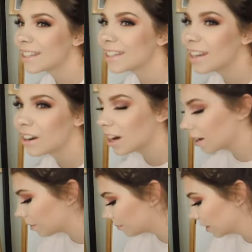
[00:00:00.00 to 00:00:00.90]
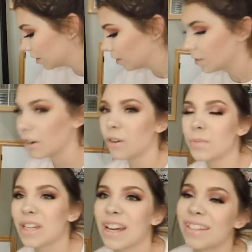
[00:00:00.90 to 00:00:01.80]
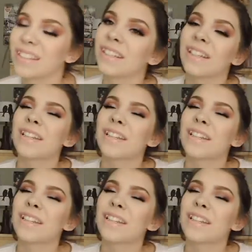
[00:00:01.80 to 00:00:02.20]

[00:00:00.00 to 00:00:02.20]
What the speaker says: skincare item though, because